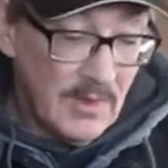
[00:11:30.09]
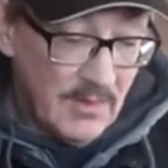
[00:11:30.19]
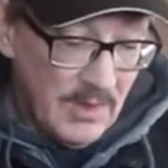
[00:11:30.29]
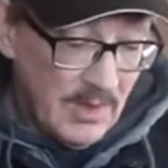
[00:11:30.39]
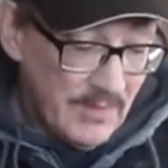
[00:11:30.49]

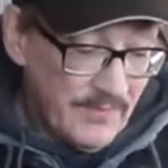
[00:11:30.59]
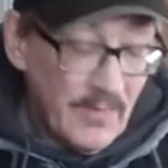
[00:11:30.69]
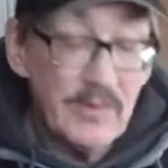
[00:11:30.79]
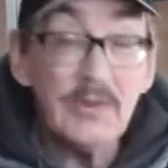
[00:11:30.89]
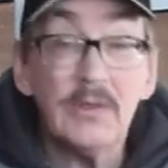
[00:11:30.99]

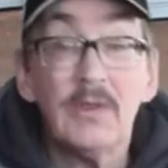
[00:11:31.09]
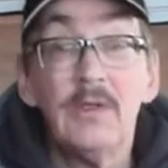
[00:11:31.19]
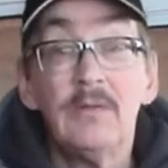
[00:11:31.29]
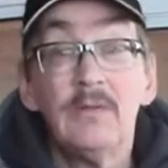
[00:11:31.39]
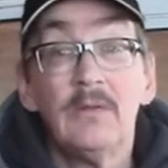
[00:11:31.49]

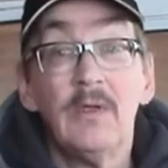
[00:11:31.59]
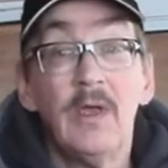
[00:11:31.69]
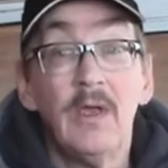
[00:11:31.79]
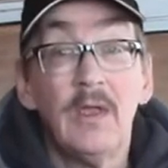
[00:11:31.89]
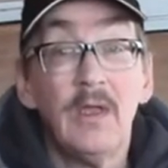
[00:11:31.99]
unfortunately,
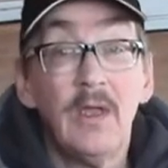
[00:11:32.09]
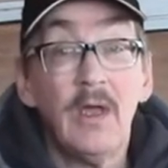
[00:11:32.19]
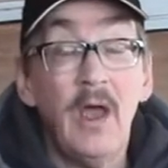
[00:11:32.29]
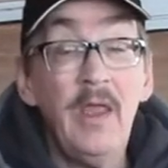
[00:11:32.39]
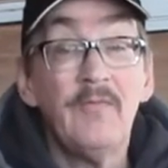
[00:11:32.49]

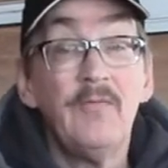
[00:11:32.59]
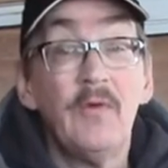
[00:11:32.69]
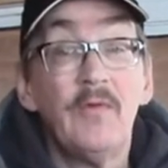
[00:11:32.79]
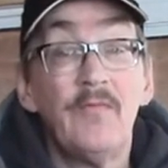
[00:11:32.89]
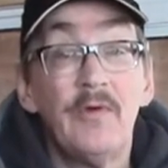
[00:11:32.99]
I have
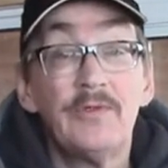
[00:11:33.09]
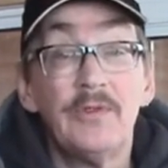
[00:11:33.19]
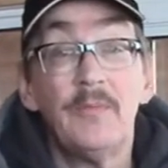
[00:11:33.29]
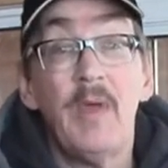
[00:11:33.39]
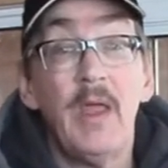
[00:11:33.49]
no aversion
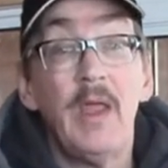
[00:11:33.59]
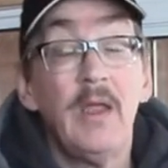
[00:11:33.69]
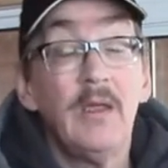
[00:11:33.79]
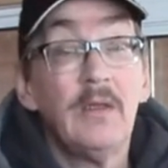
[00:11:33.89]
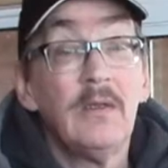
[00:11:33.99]
to
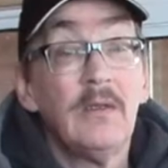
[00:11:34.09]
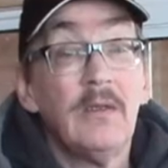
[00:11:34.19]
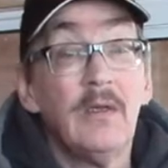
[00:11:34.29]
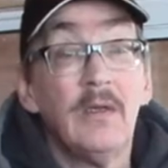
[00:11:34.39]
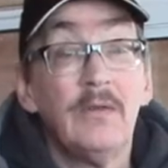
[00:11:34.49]
paying
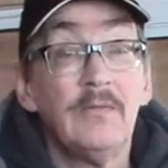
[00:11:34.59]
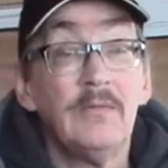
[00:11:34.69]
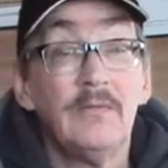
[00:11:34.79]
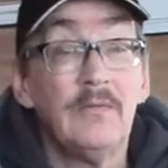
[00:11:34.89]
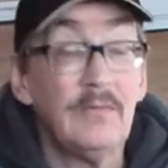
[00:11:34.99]

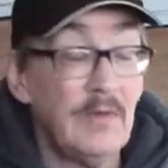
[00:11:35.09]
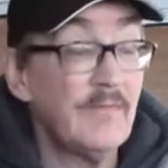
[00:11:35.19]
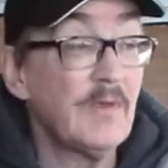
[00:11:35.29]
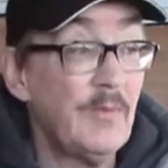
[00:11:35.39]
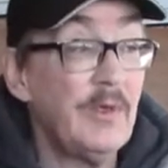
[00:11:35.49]

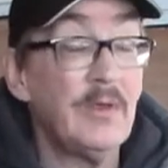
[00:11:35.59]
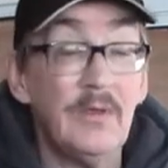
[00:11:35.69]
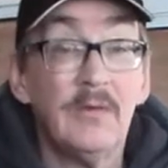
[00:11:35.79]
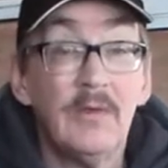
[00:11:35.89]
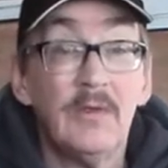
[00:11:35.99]
if somebody
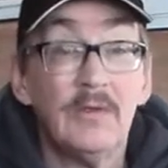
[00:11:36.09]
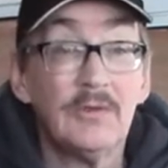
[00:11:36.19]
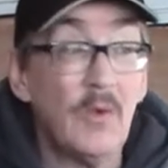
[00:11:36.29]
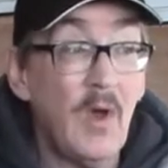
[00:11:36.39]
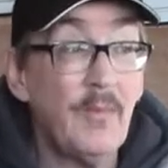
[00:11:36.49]
could
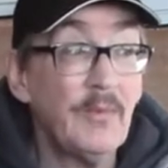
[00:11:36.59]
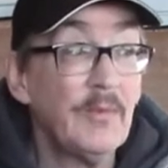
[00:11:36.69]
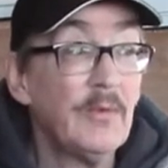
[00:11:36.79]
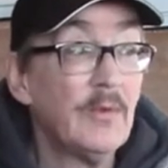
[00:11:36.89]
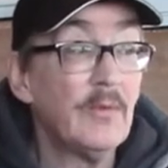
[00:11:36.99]
show up
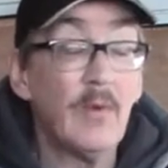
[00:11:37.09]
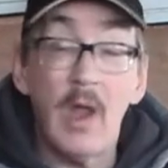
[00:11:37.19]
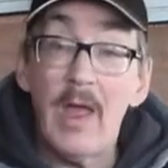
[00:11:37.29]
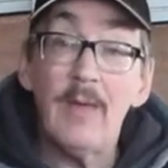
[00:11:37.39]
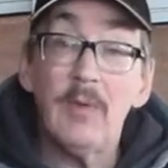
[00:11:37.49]

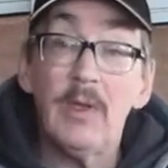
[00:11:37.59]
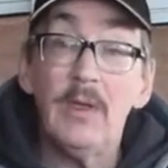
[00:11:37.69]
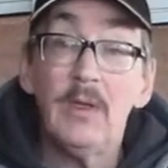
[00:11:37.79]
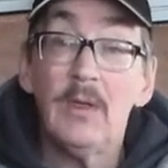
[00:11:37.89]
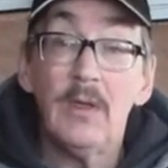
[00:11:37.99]

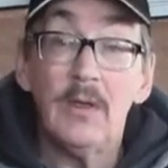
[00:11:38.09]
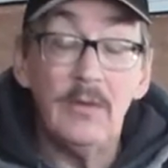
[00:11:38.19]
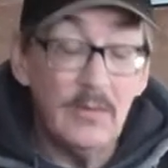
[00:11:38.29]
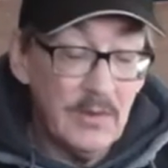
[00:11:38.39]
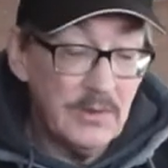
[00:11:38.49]
reliably,
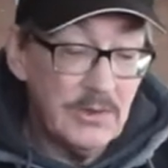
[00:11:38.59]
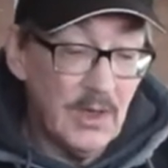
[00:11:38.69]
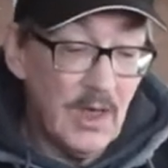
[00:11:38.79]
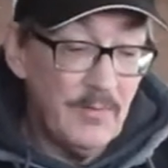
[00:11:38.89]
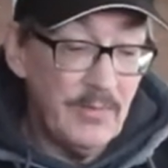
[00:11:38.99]
do a good
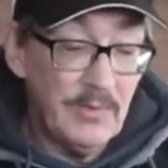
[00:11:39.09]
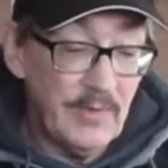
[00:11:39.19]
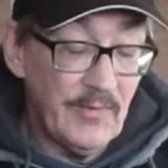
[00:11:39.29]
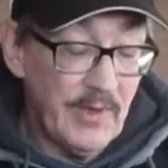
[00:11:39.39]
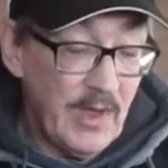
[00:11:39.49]
job, and
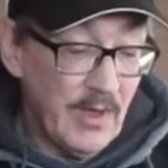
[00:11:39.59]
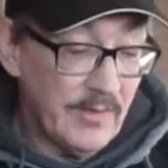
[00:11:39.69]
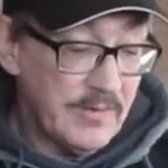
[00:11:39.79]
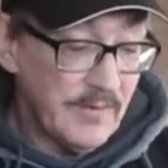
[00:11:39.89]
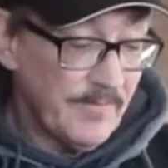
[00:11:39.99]
everything
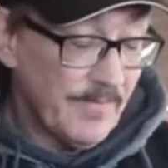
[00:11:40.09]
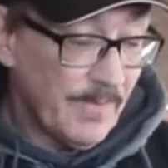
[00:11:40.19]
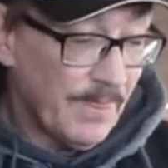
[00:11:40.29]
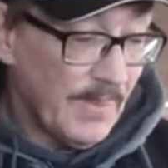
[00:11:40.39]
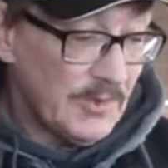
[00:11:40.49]
else,
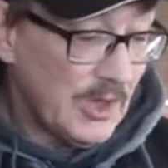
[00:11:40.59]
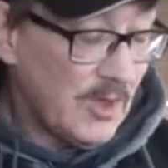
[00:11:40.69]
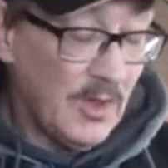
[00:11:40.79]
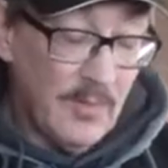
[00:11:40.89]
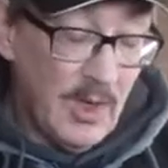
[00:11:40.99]

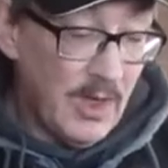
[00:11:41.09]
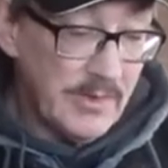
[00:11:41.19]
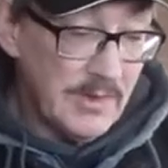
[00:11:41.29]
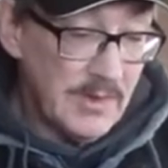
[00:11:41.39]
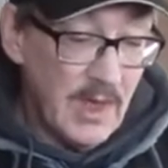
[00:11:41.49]
check all the
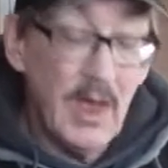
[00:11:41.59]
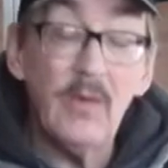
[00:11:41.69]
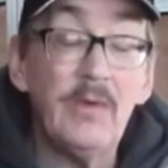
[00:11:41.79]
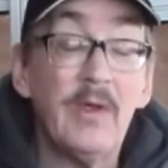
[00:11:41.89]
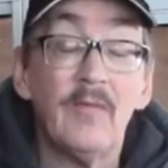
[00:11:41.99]
boxes. I
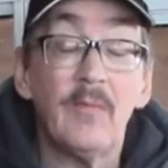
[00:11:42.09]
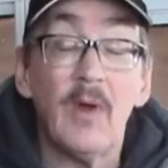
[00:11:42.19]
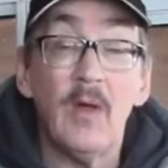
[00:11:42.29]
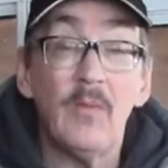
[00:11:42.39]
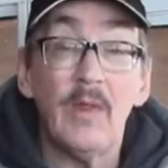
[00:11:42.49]
wouldn't have a
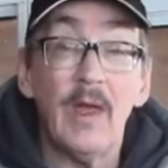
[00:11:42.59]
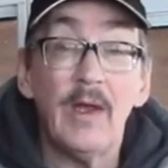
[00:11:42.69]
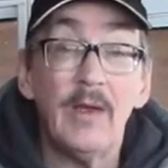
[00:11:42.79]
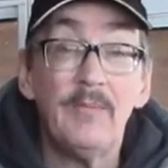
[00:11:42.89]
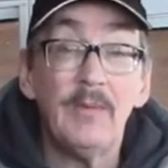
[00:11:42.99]
problem with
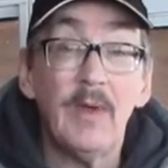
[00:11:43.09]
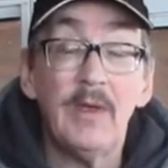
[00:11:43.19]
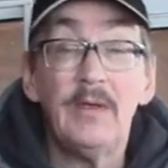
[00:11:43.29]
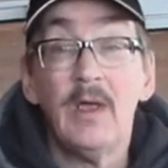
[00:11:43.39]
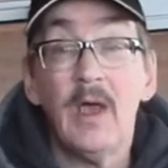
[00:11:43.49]

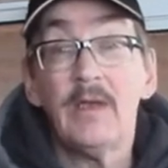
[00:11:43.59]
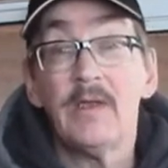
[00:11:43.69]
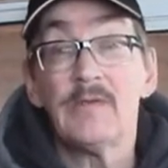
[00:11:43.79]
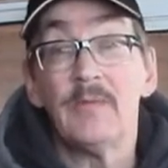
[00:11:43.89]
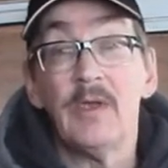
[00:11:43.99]
that. I'd
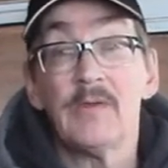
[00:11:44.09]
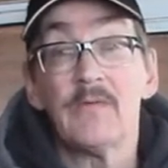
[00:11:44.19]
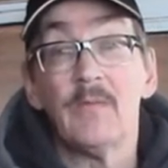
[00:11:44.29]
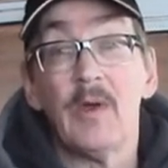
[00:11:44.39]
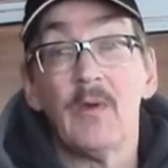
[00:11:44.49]
let somebody else
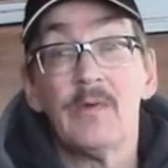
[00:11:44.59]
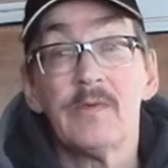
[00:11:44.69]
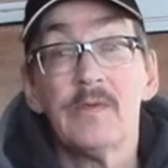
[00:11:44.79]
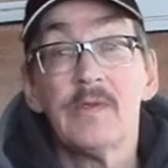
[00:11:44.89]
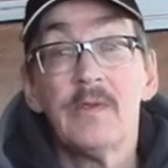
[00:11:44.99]
trim my
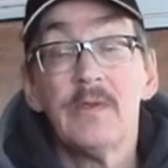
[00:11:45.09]
horses.